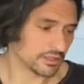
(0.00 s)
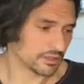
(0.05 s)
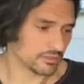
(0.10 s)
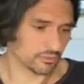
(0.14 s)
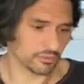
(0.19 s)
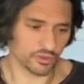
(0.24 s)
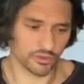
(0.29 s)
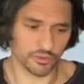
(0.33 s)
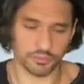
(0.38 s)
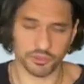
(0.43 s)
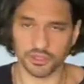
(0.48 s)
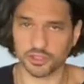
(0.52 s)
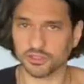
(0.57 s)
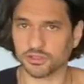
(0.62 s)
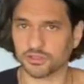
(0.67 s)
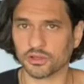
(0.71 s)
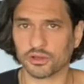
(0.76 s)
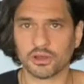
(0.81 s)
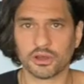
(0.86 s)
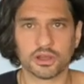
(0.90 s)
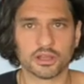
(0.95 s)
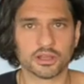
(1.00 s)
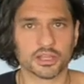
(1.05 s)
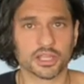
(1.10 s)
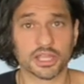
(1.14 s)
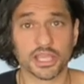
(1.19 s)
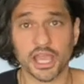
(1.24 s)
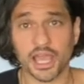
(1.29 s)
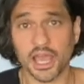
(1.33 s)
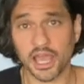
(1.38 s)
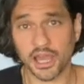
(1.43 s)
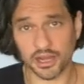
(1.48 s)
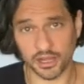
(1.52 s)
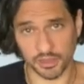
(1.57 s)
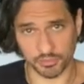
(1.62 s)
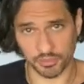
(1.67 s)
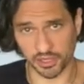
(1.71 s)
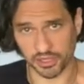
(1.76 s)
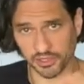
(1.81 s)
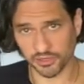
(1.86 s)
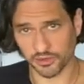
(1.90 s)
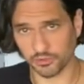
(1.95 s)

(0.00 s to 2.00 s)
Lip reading: whether it be a dog, a cat. I painted